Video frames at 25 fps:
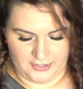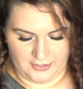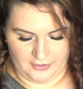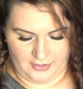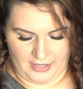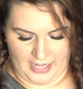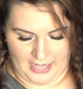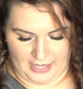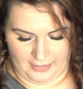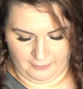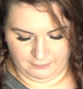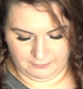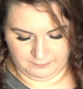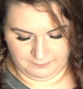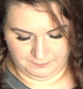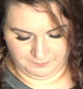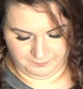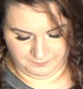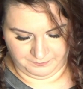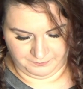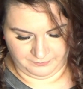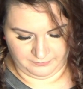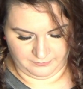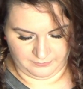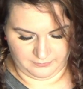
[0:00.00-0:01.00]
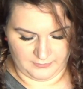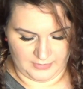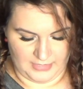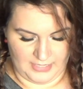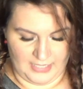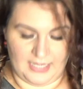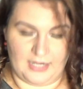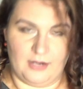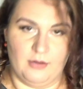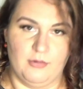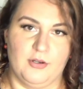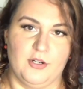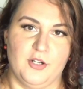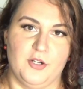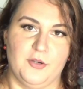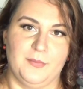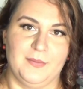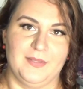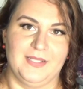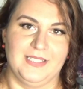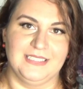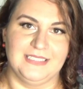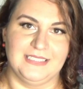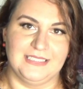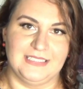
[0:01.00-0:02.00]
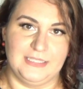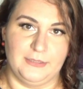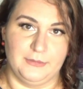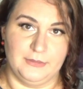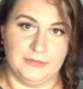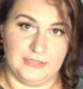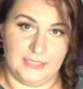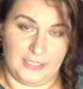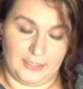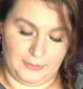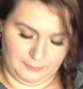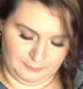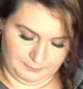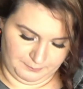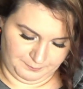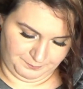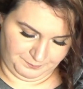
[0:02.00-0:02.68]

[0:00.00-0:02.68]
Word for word: Okay, I kind of want to open this and see what's up.